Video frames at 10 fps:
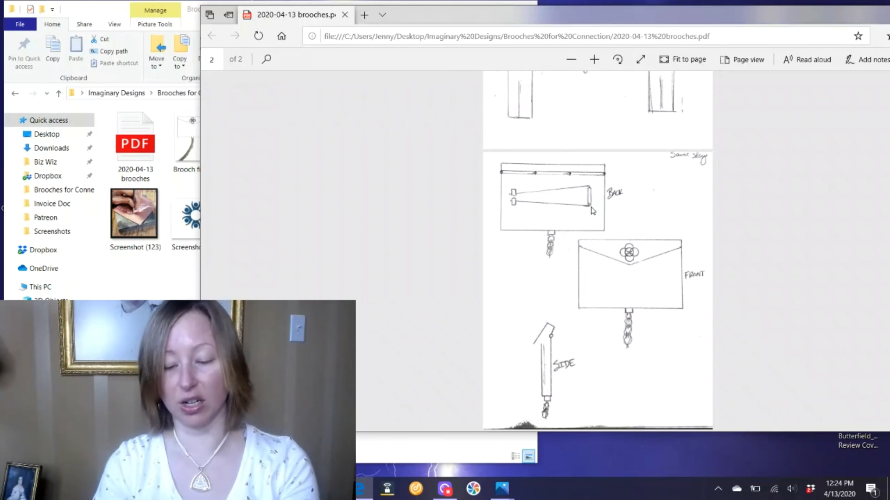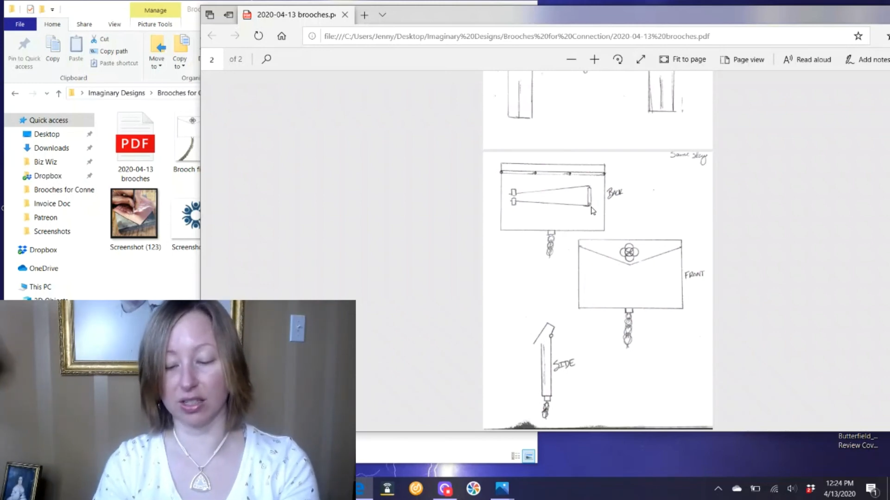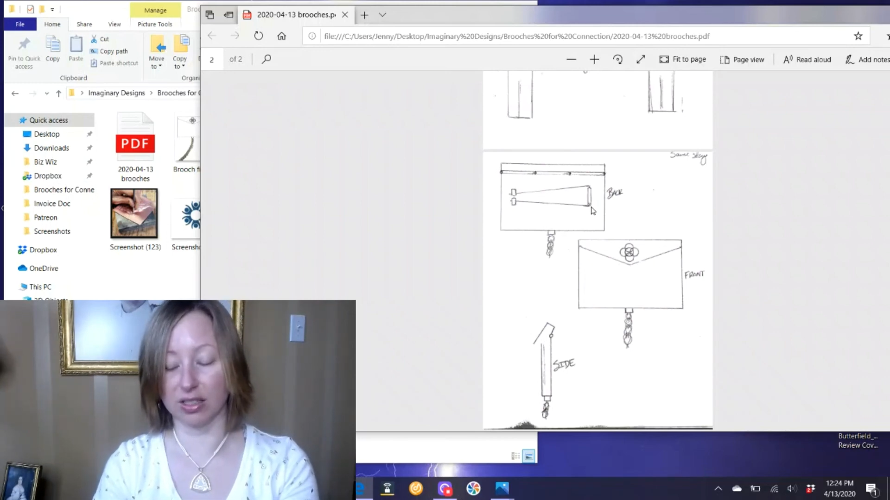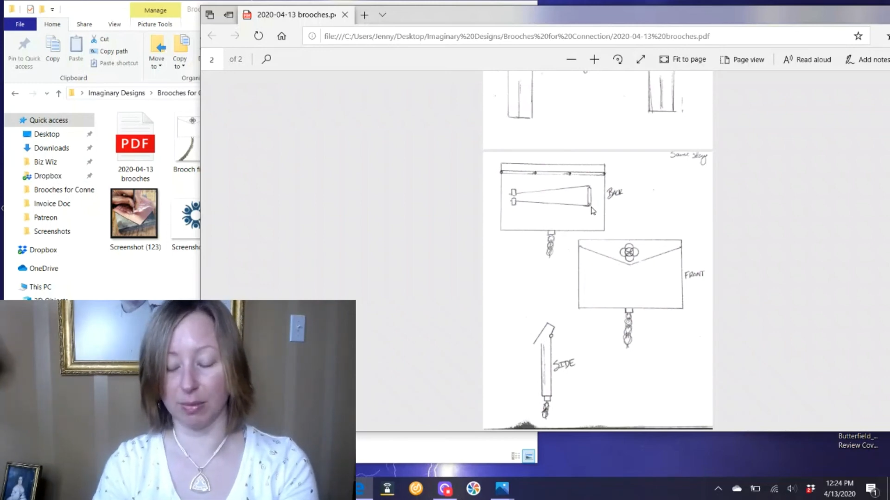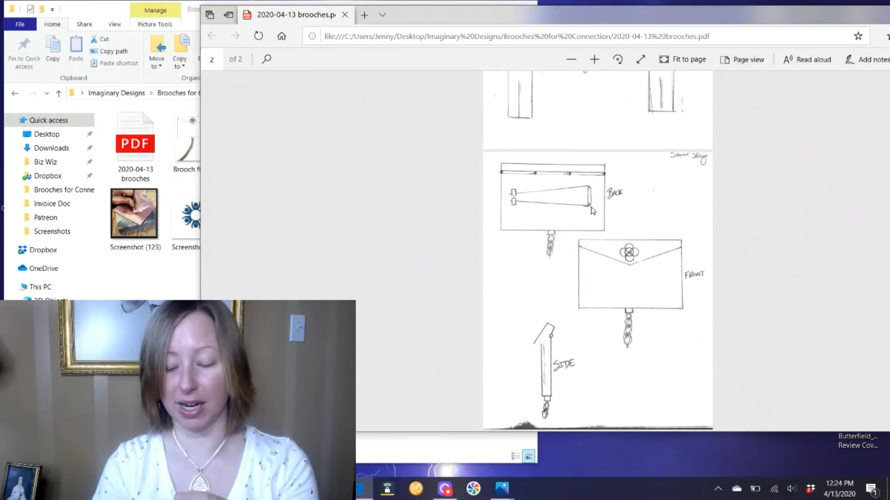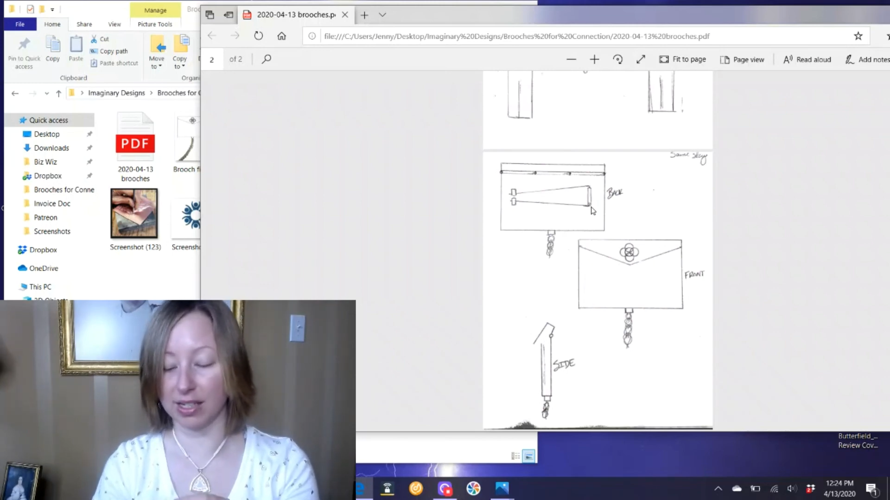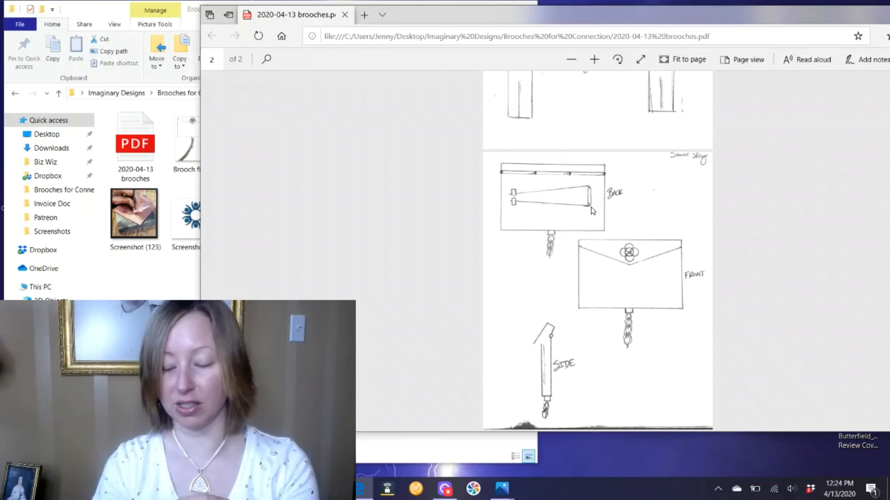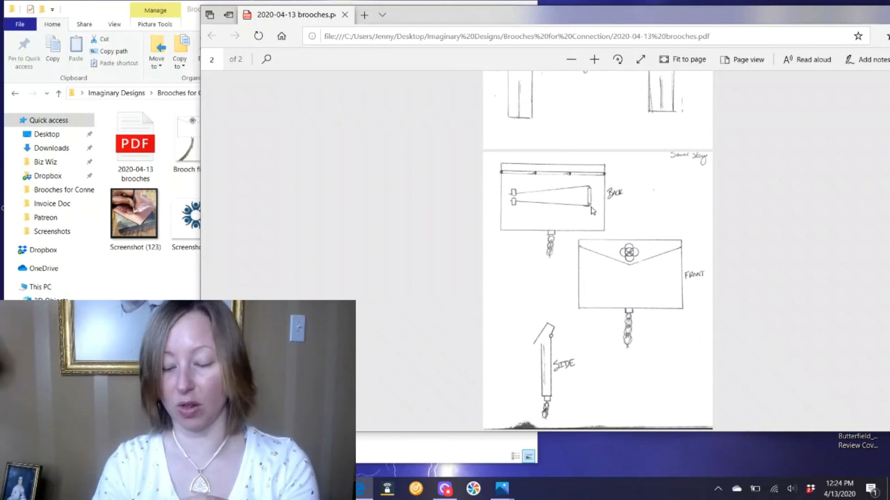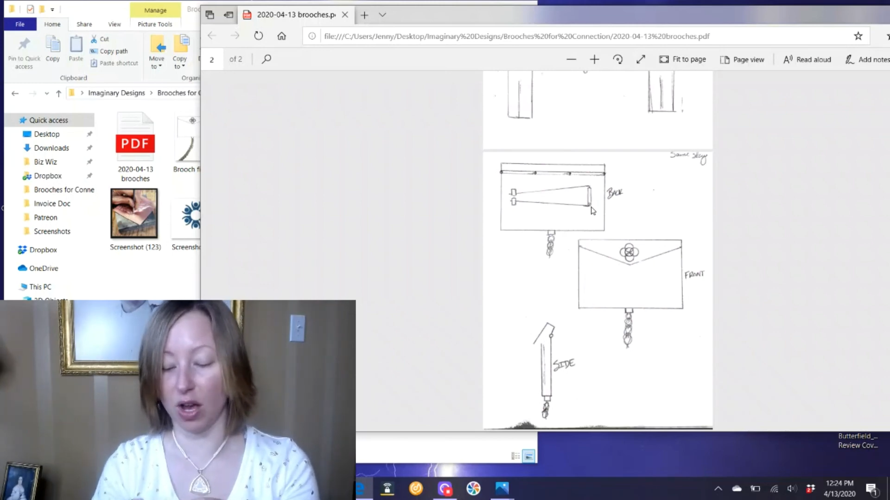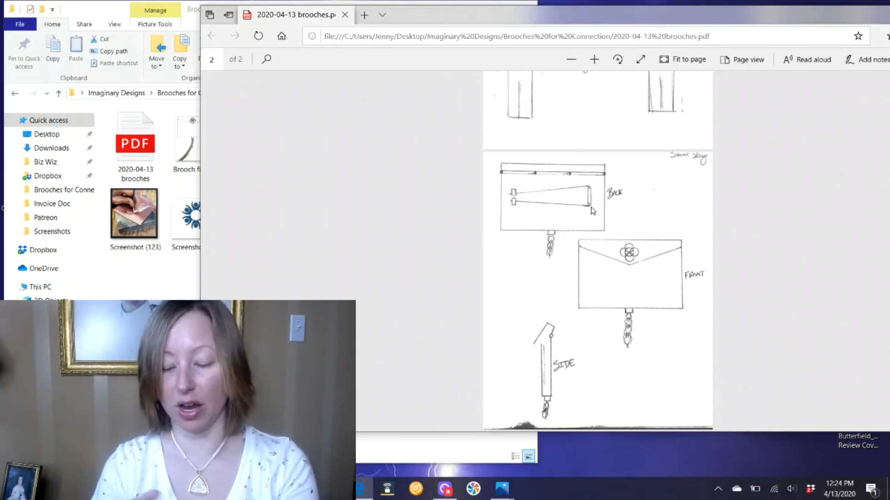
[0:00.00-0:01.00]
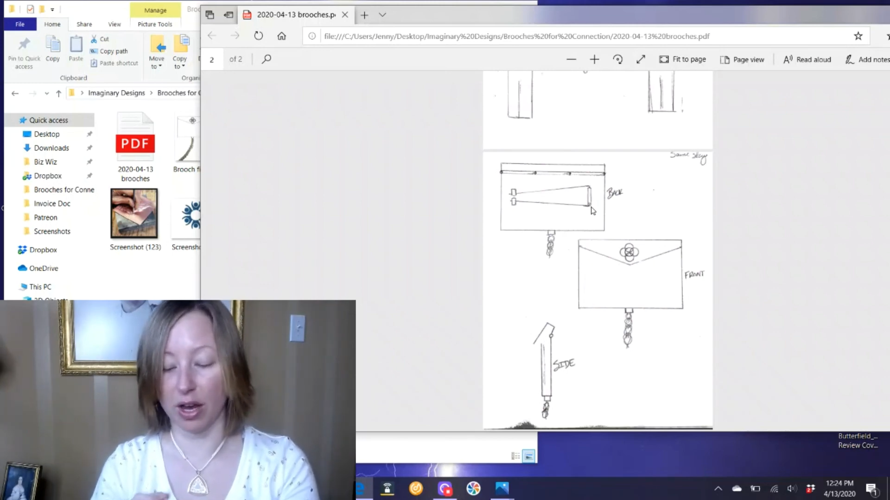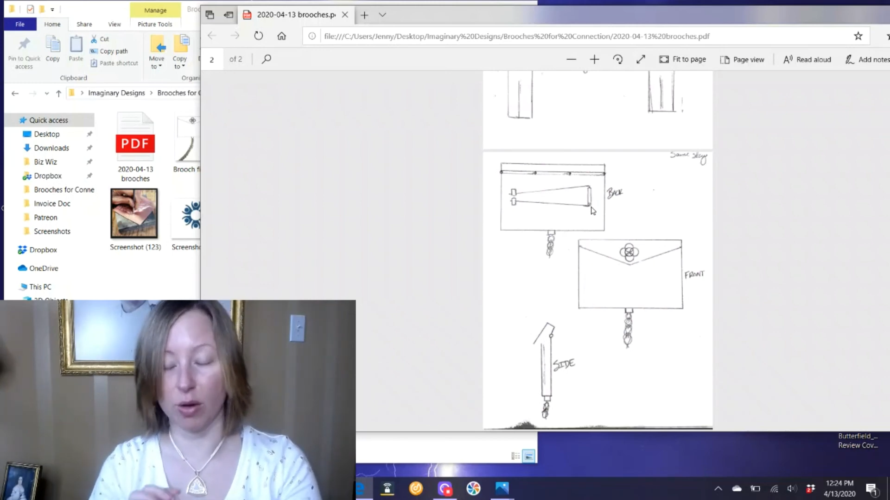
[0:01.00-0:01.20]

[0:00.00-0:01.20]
because I made it so long ago.